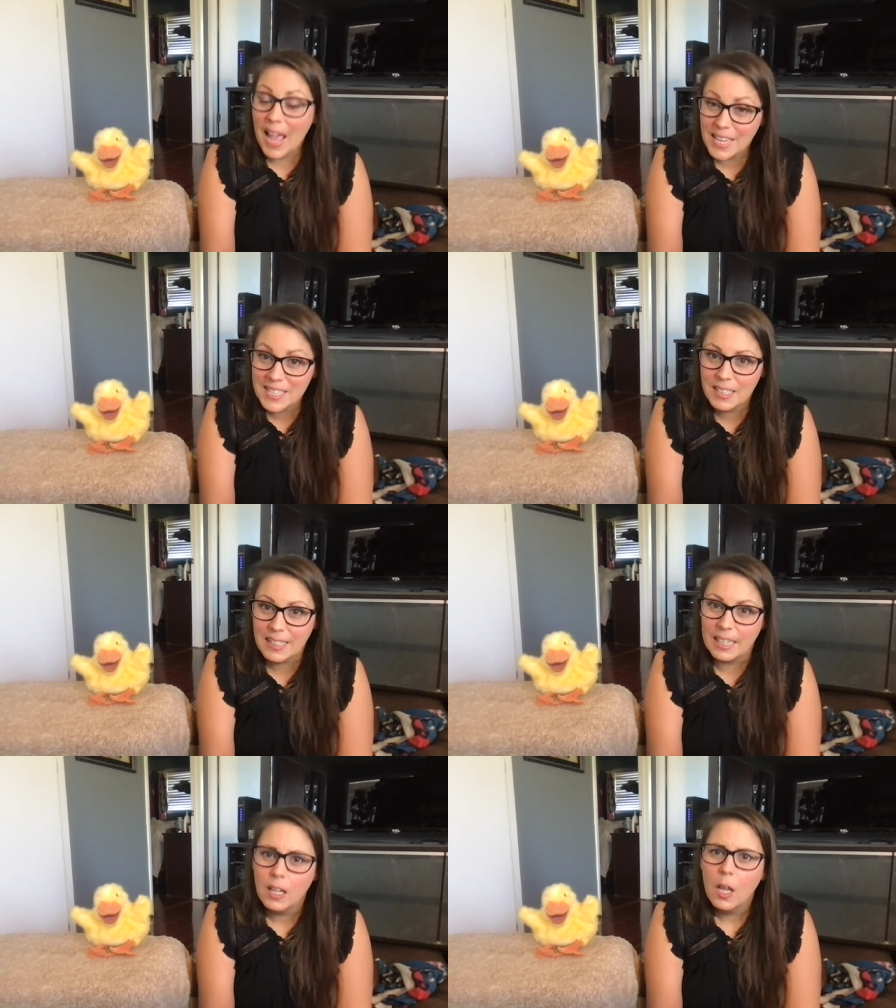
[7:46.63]

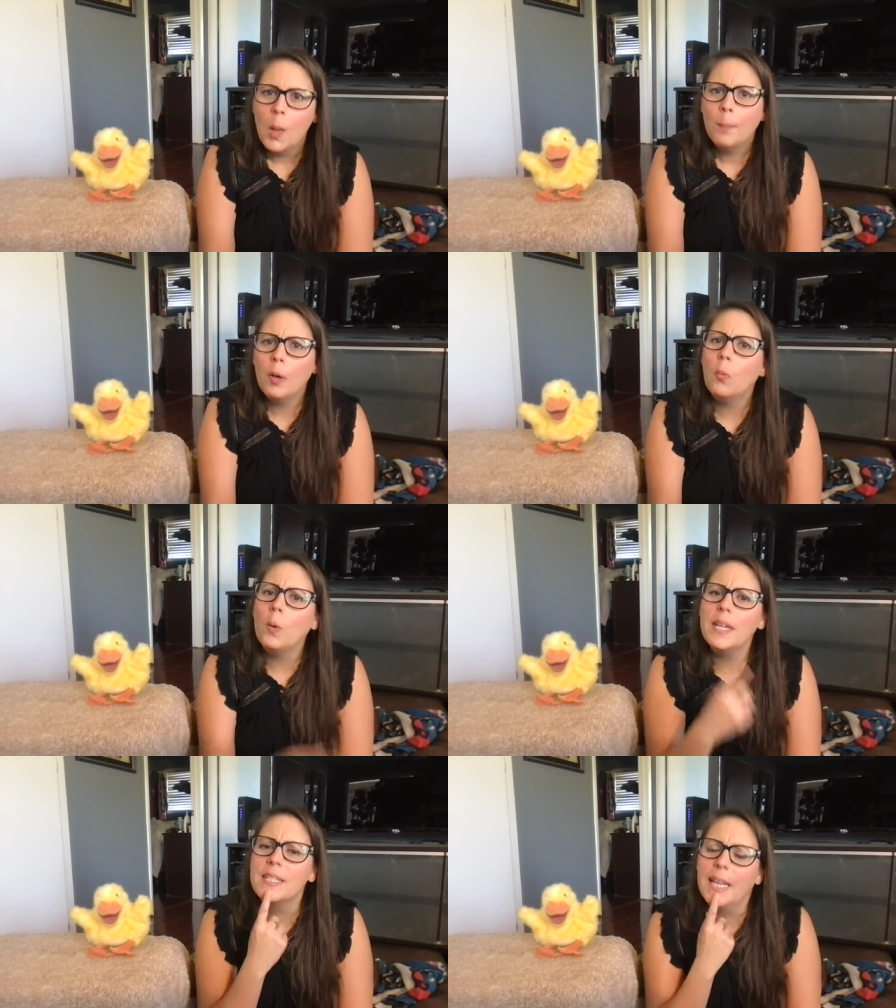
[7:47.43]
Excellent. But
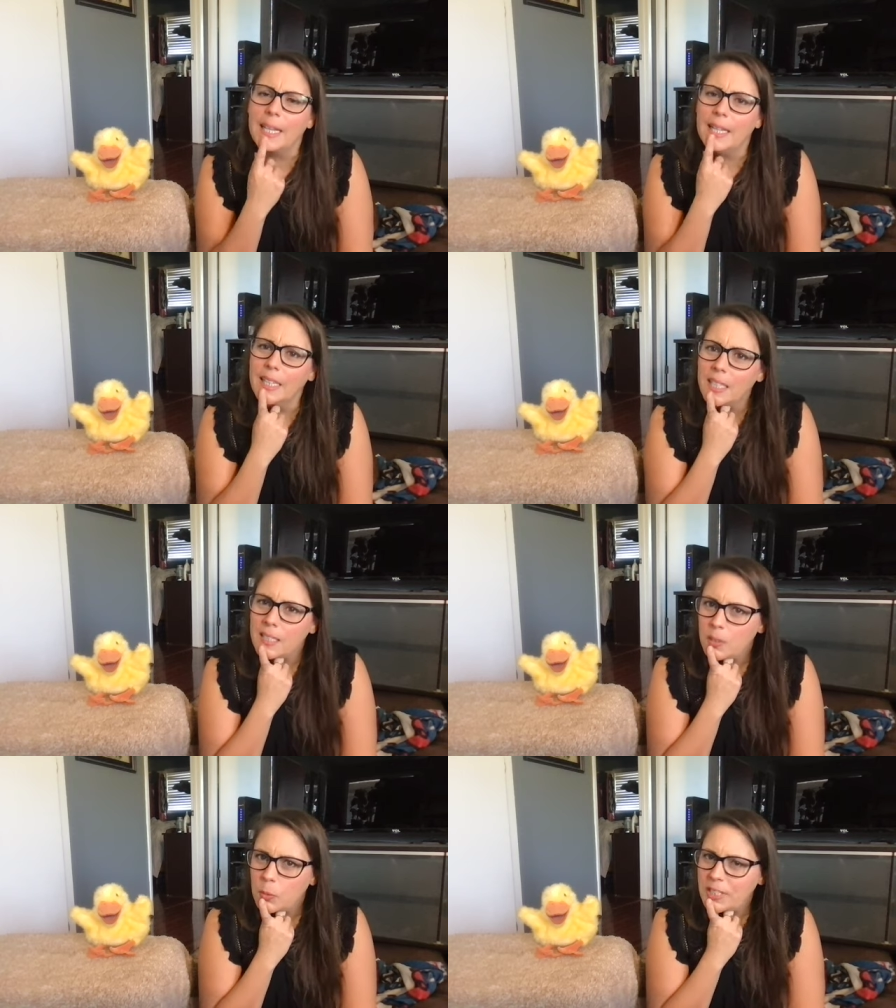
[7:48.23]
wait a second.
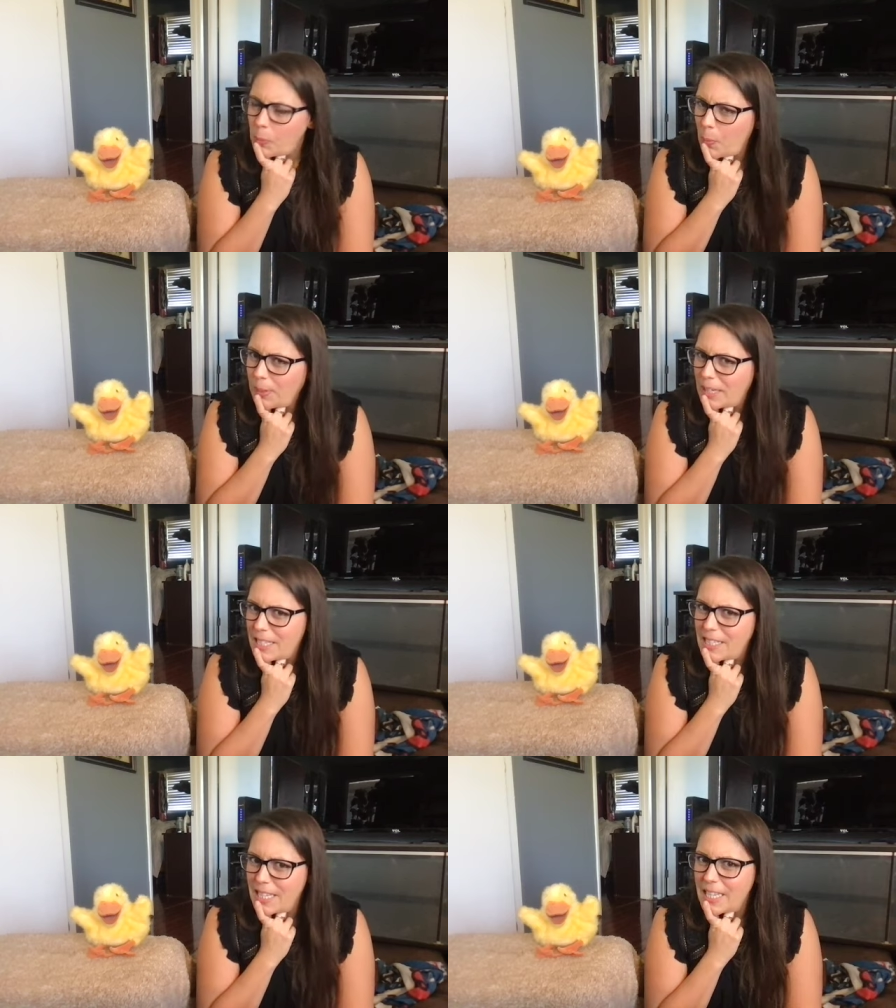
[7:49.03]
We said we were going
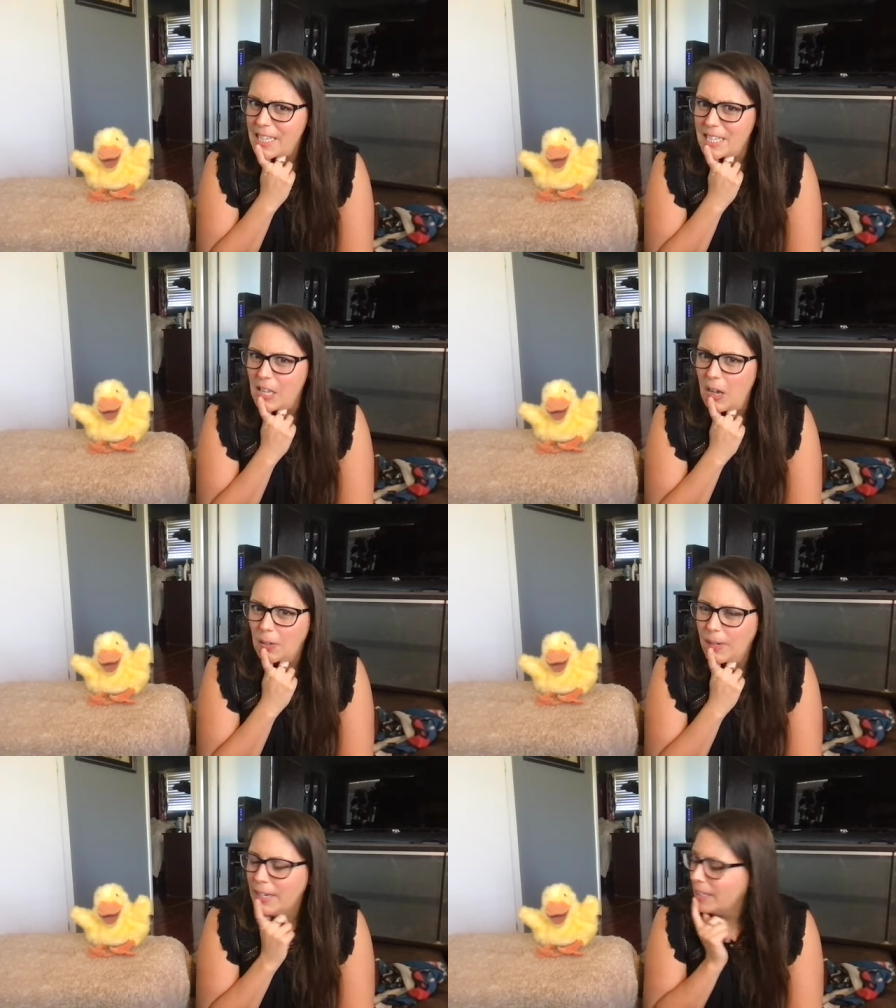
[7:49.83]
to sing the song,
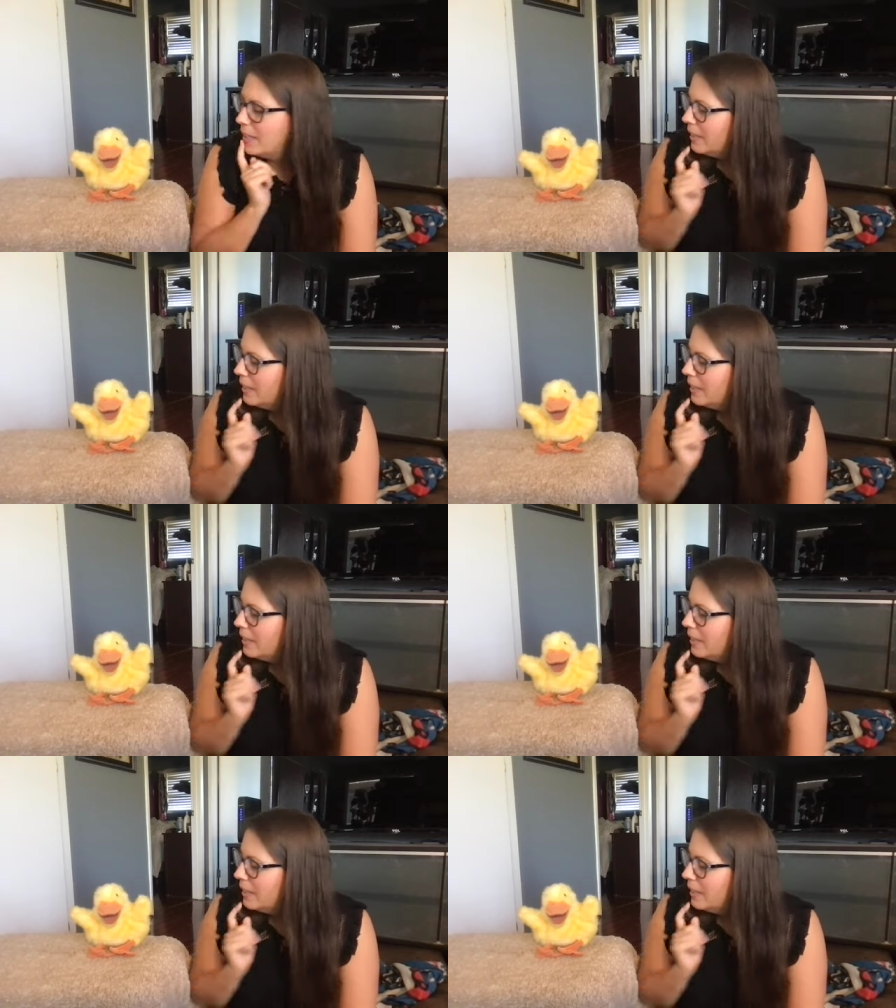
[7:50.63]
right?